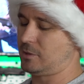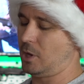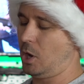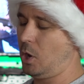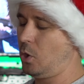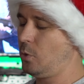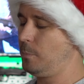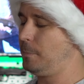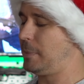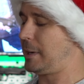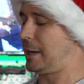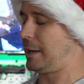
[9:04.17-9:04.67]
the
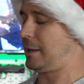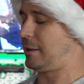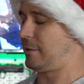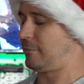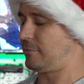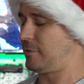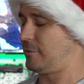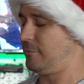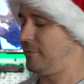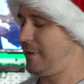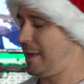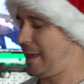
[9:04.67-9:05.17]
opening
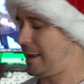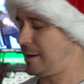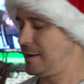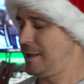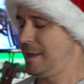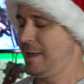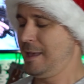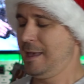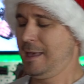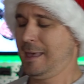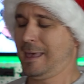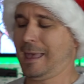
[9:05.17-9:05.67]
of the vent
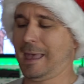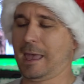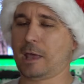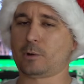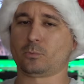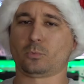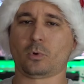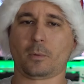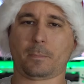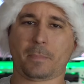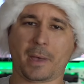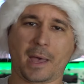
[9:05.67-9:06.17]

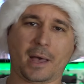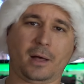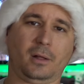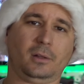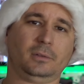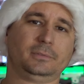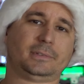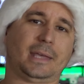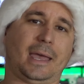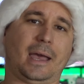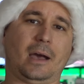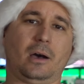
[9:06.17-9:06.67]
and
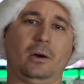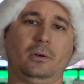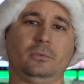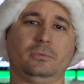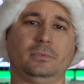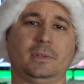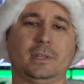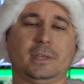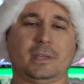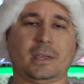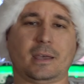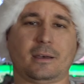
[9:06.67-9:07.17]
rappel
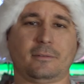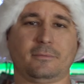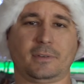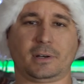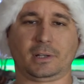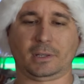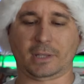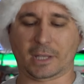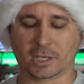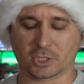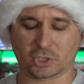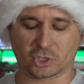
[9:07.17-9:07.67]
down the
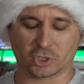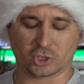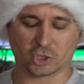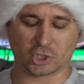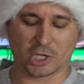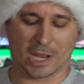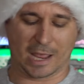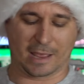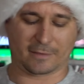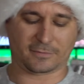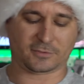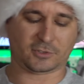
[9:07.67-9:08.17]
ventilation
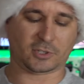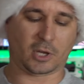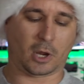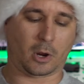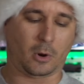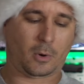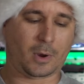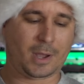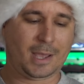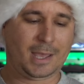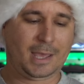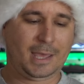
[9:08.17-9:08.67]
shaft.
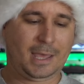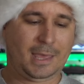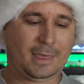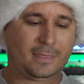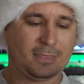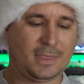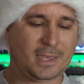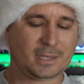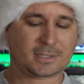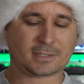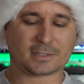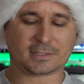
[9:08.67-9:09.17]
So
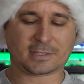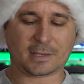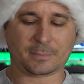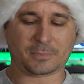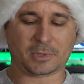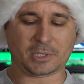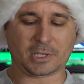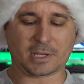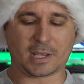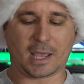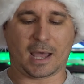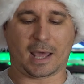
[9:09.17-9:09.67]
this is
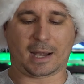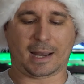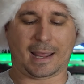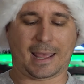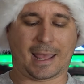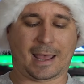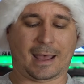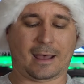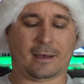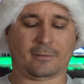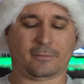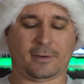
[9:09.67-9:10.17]
something you gotta
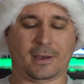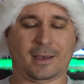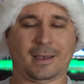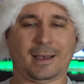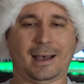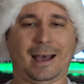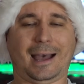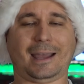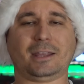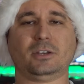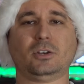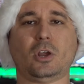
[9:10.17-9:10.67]
have.
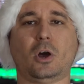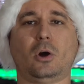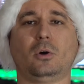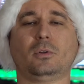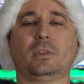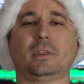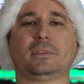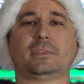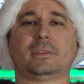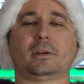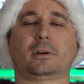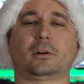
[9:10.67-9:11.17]
I know
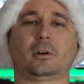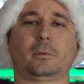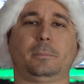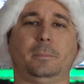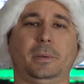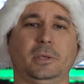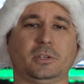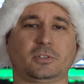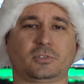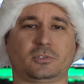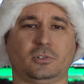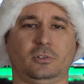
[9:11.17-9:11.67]
that there are
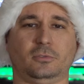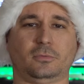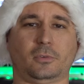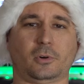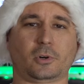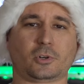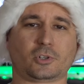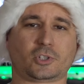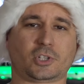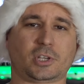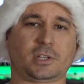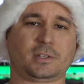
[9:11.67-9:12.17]
pistol
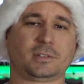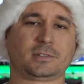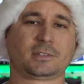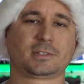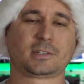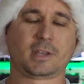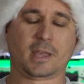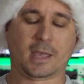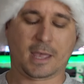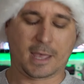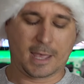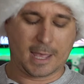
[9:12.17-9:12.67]

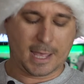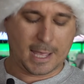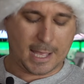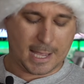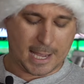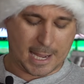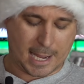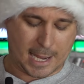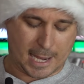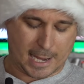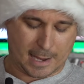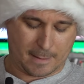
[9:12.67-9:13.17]
versions
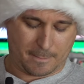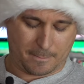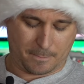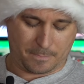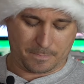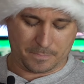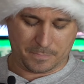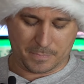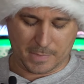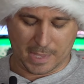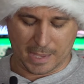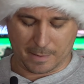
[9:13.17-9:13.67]

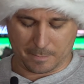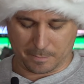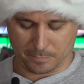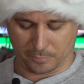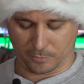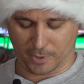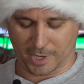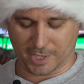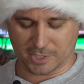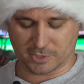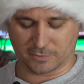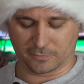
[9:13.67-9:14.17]
and
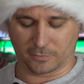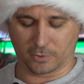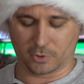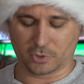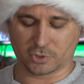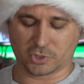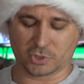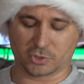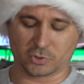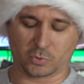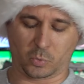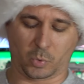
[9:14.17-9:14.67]
braced
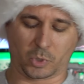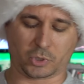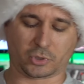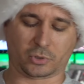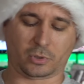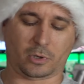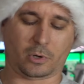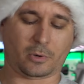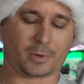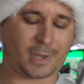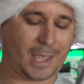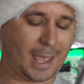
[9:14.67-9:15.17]
versions, which
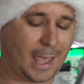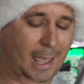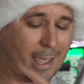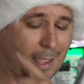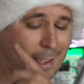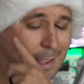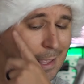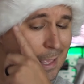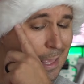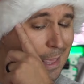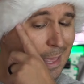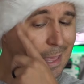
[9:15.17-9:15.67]
are
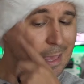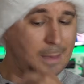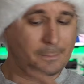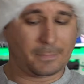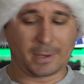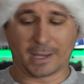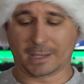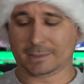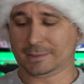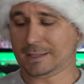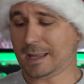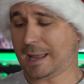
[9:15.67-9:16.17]
okay,
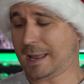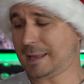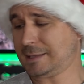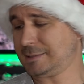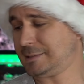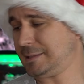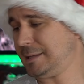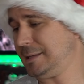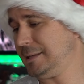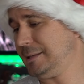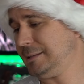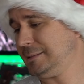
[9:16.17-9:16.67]
but
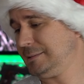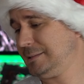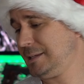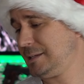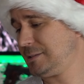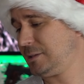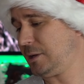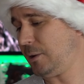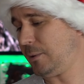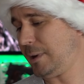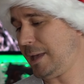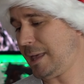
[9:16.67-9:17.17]
guys,
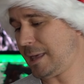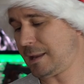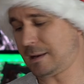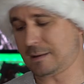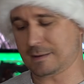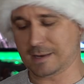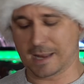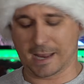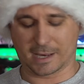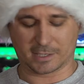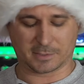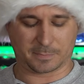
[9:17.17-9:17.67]
just go ahead
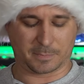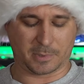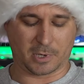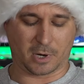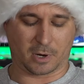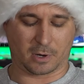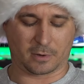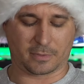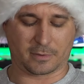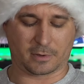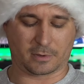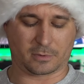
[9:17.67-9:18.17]
and
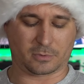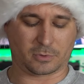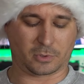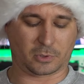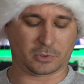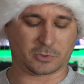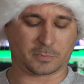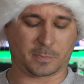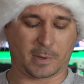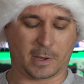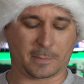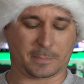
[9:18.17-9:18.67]
SBR
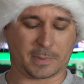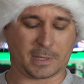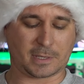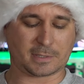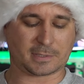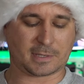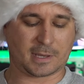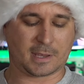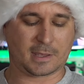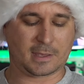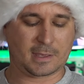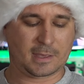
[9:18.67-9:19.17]
those puppies